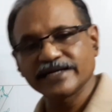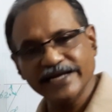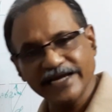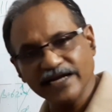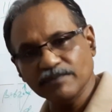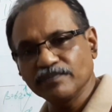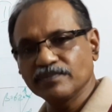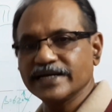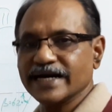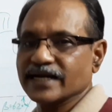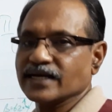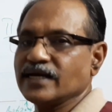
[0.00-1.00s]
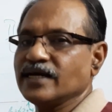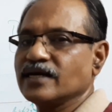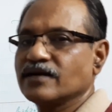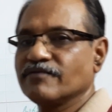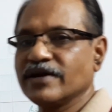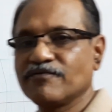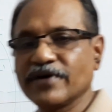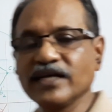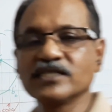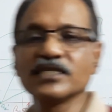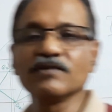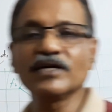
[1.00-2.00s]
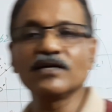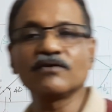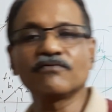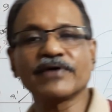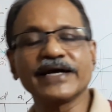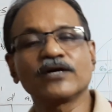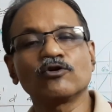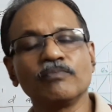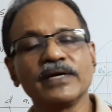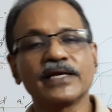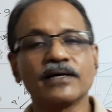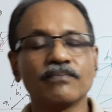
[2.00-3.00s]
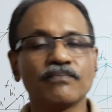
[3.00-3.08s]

take it directly. When phi is given, find out beta.